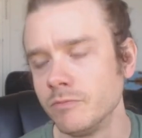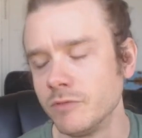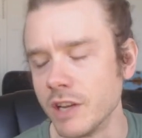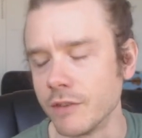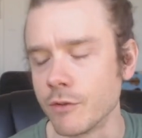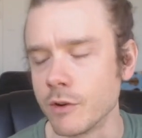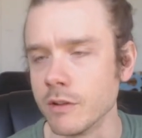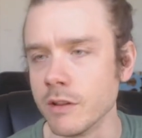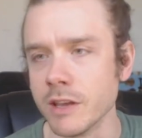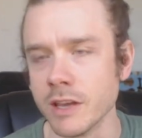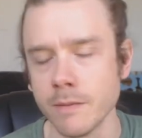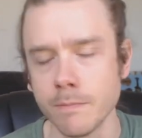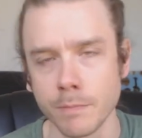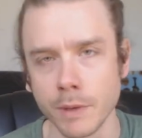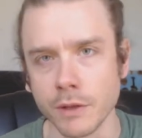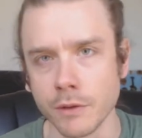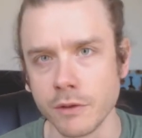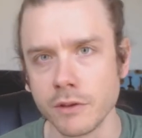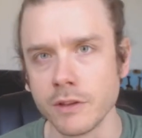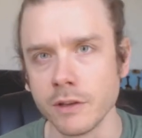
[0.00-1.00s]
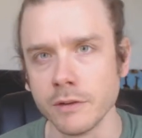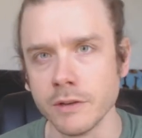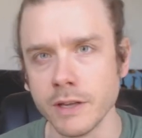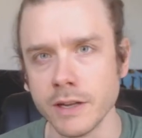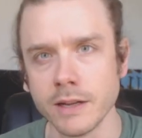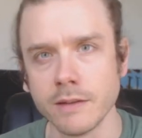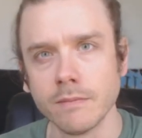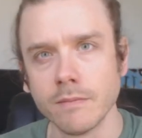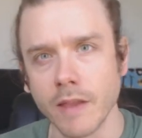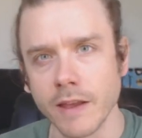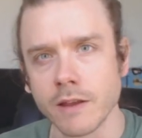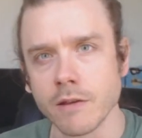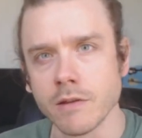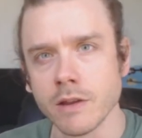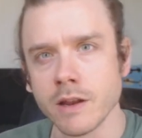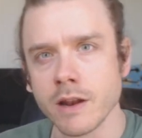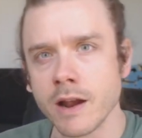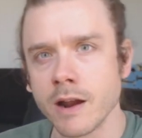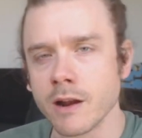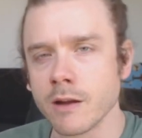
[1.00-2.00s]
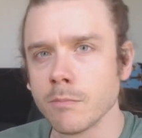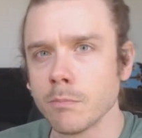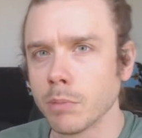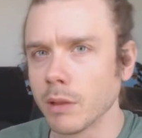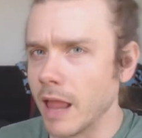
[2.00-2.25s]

Differently, but you still need it like you need iron.